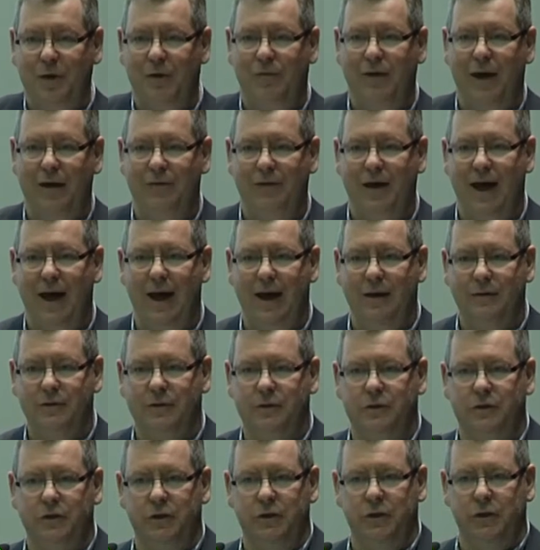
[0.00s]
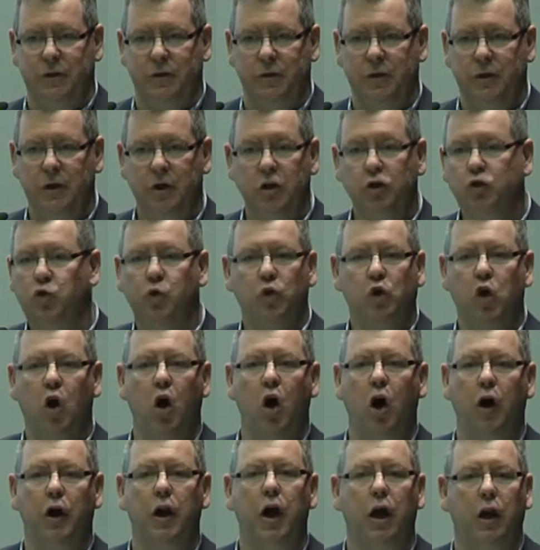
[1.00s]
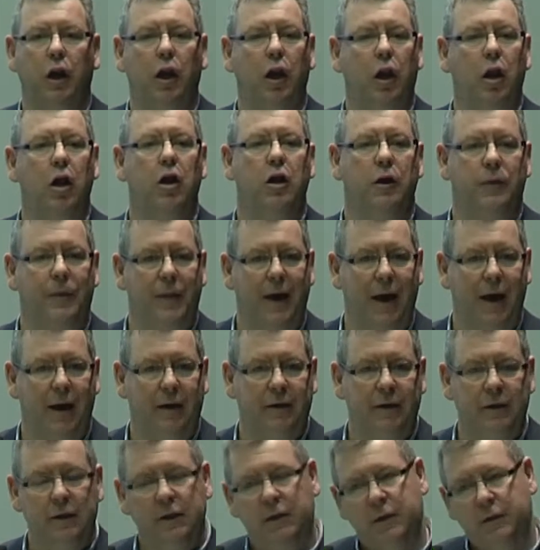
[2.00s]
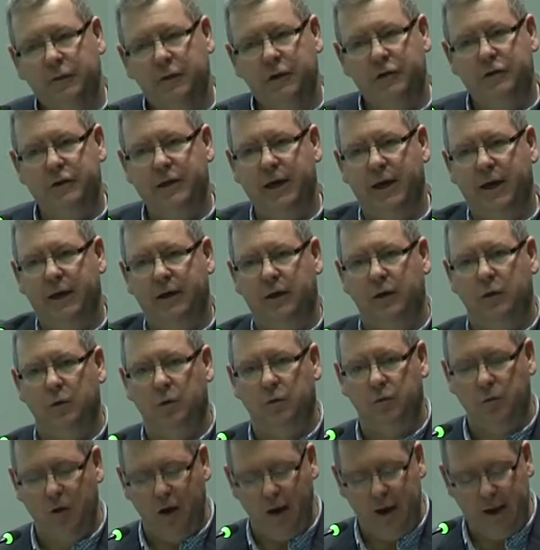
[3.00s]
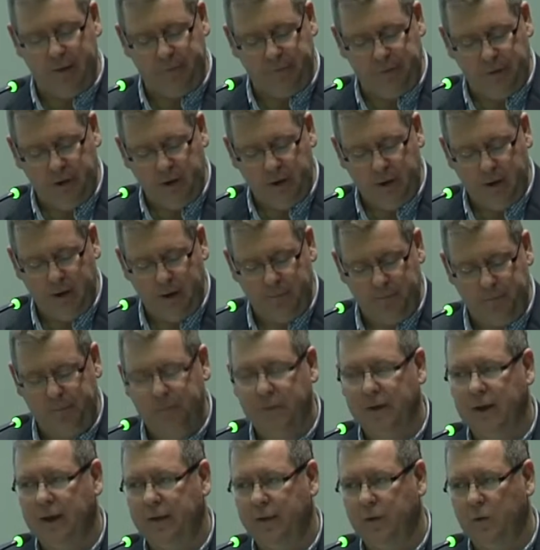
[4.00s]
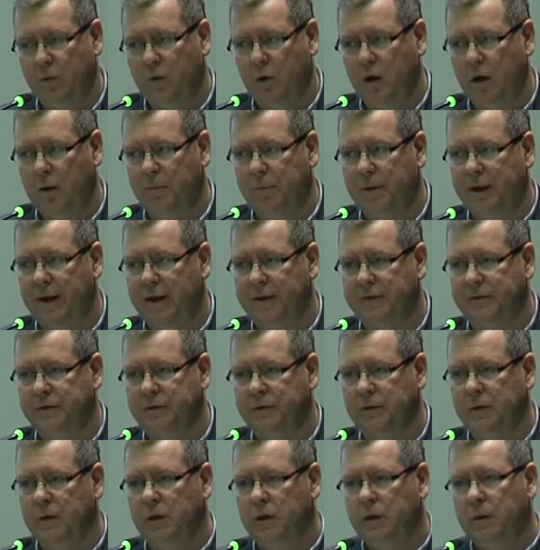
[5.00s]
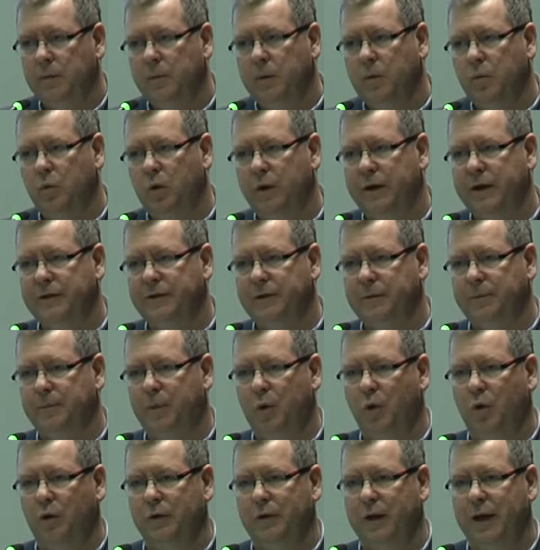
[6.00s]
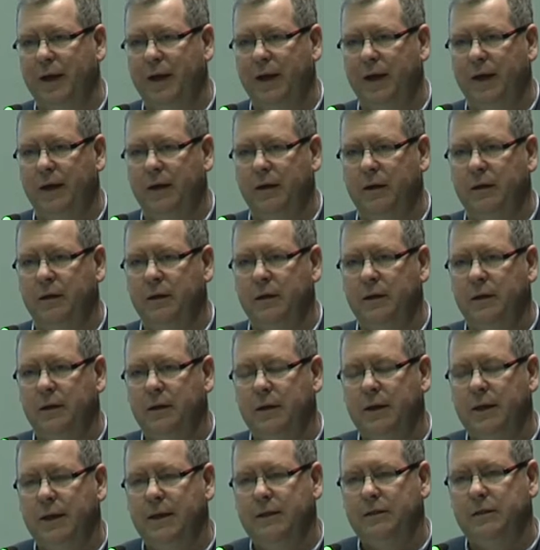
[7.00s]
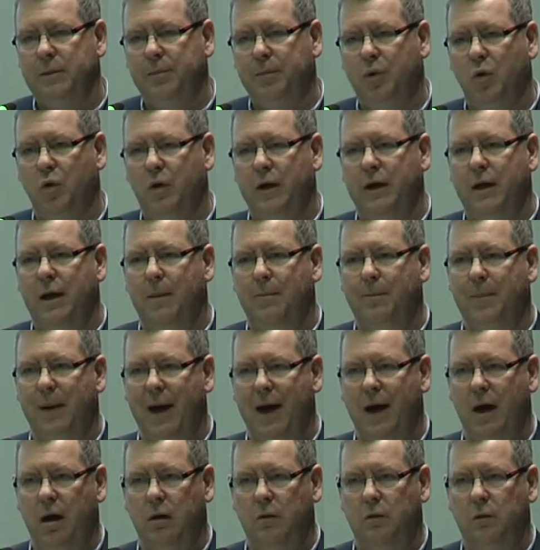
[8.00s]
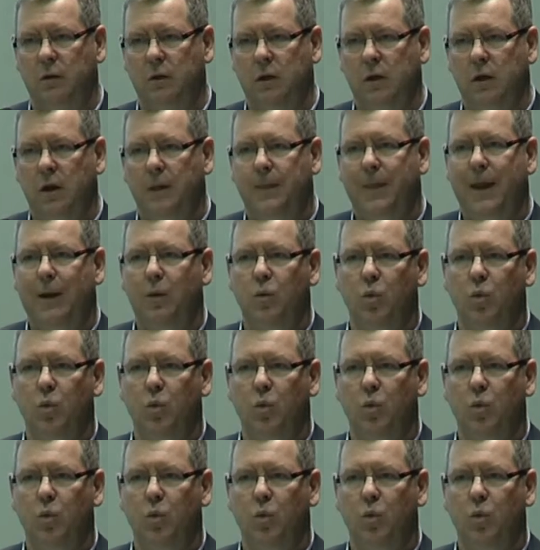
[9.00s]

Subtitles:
you've ever had to do, you can't unlearn that the day you arrive in the workplace. But what is important here is the point about they